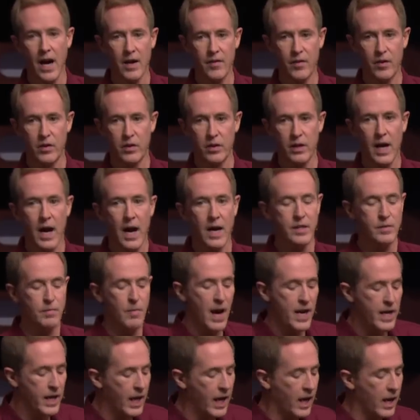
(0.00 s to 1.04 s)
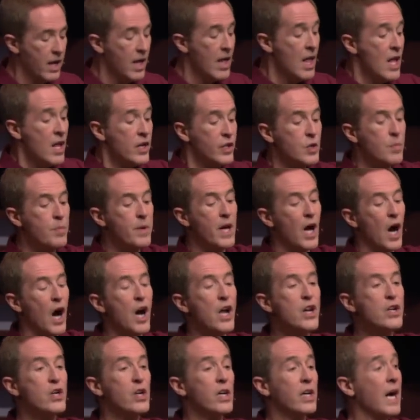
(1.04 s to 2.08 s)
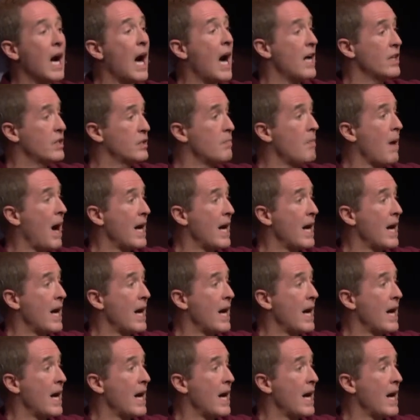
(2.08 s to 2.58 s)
kind of under God's mighty hand. To be under God's